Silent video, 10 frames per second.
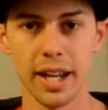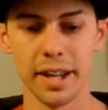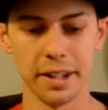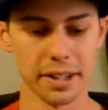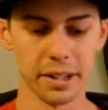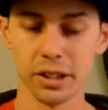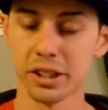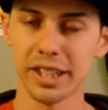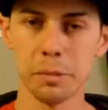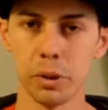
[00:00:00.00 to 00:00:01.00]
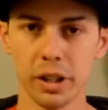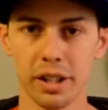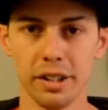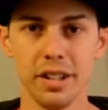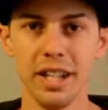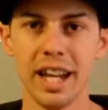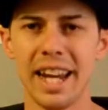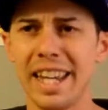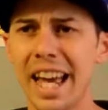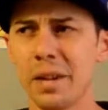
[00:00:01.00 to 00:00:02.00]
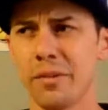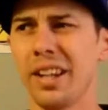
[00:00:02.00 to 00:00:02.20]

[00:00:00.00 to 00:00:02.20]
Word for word: and like a little staple gun and he had them for